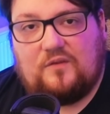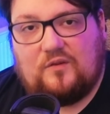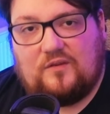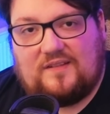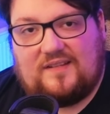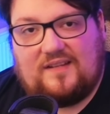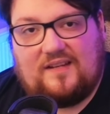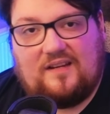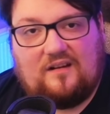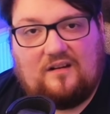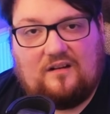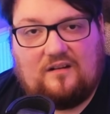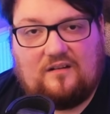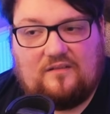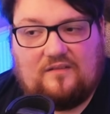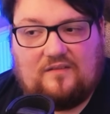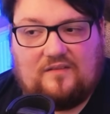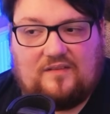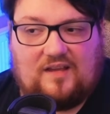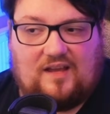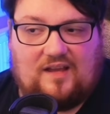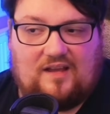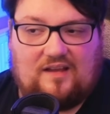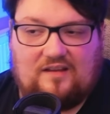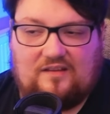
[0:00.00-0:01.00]
here,
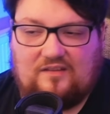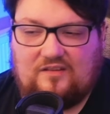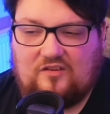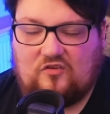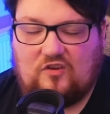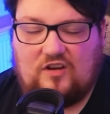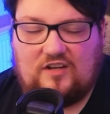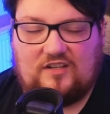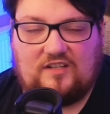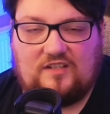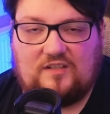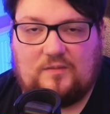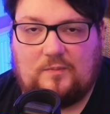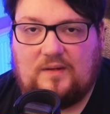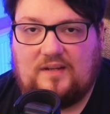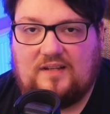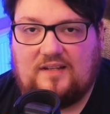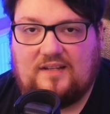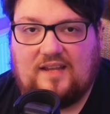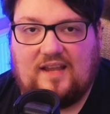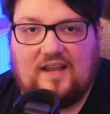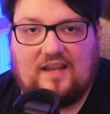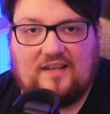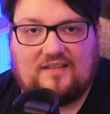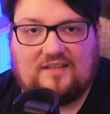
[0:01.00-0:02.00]
the creation
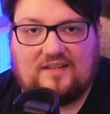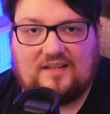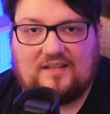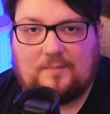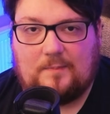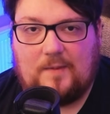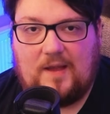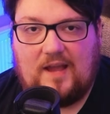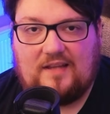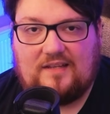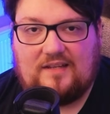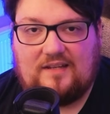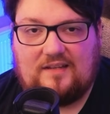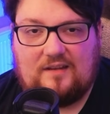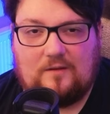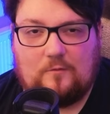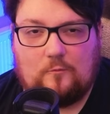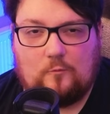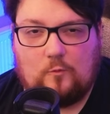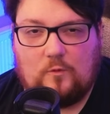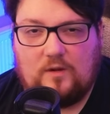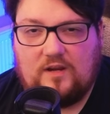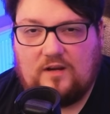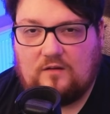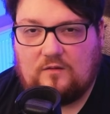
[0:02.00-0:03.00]
suite gets expanded
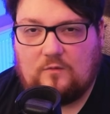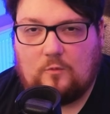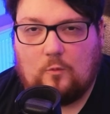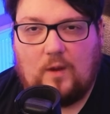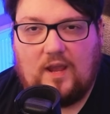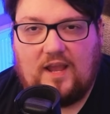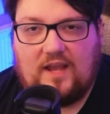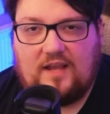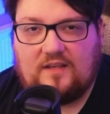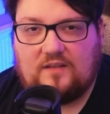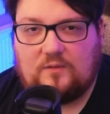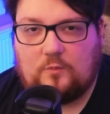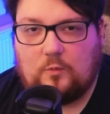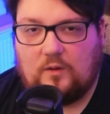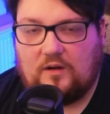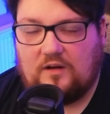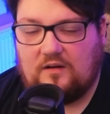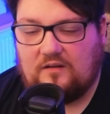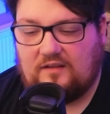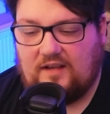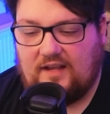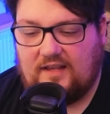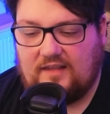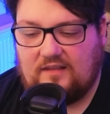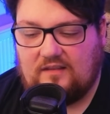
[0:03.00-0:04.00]
in weird ways
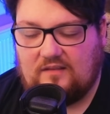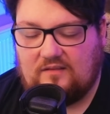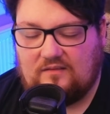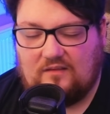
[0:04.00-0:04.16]
where like